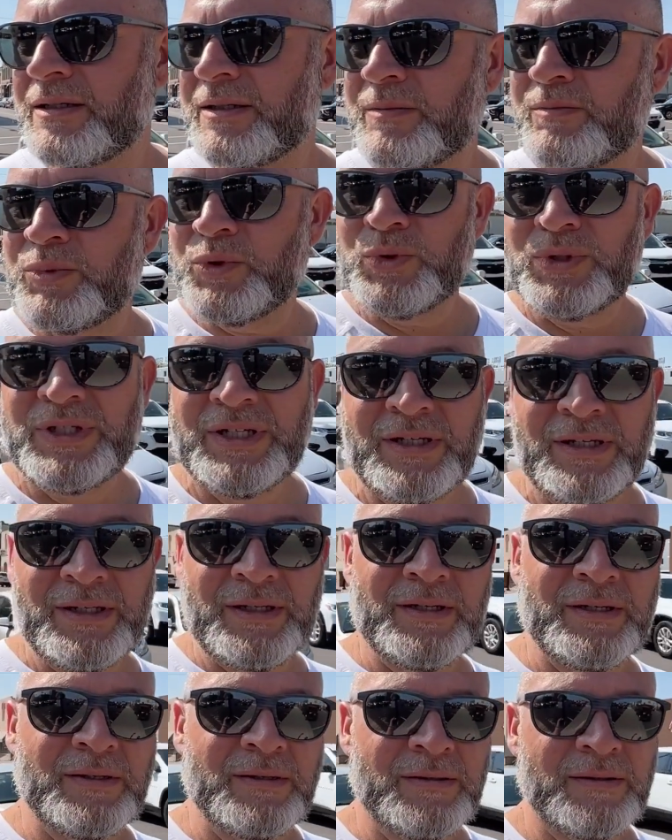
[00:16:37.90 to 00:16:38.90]
boutique
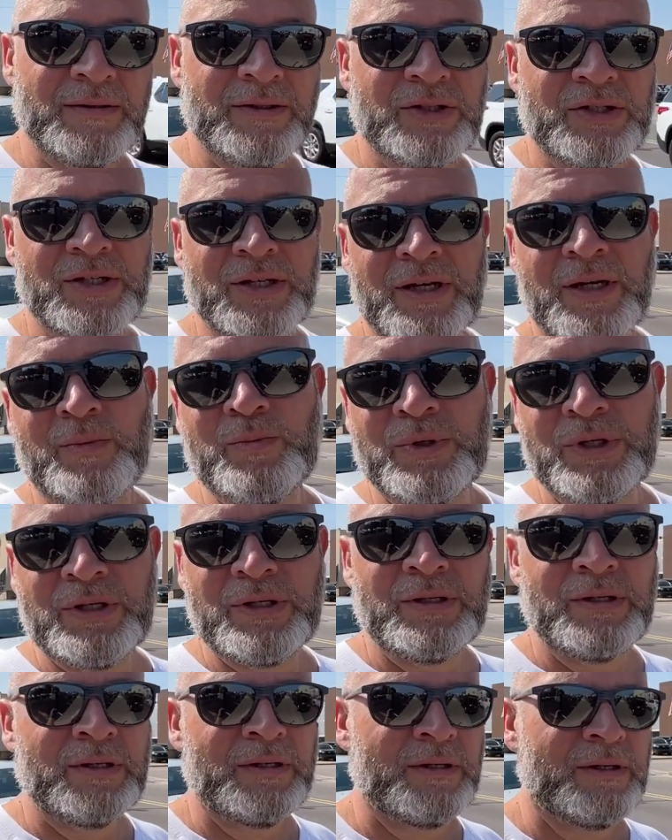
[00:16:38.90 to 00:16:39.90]

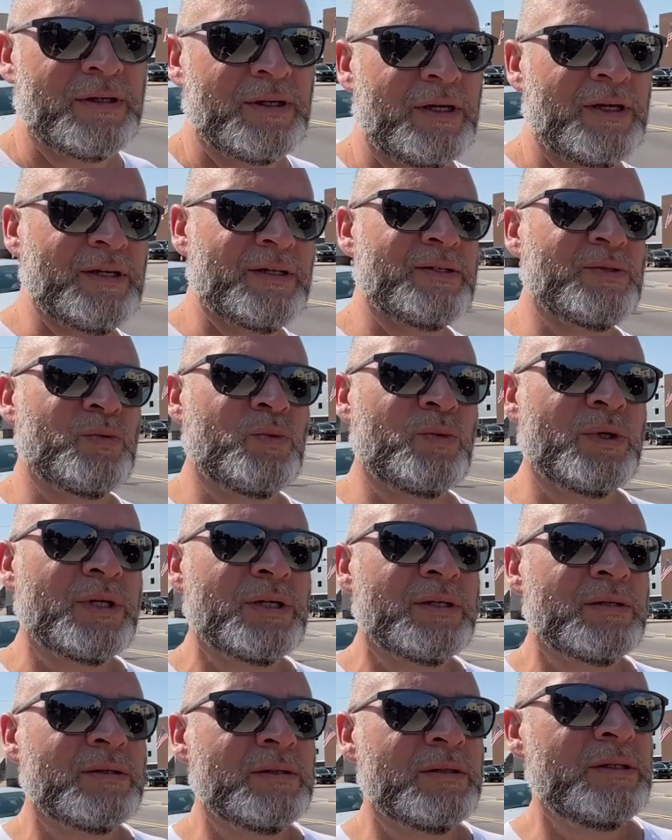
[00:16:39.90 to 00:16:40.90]
shopping as
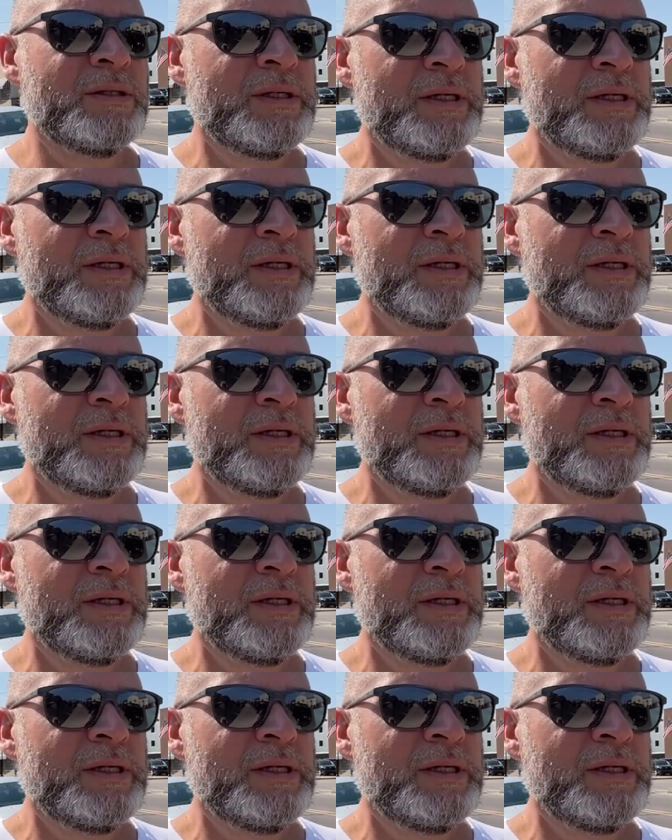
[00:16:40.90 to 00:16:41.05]
well.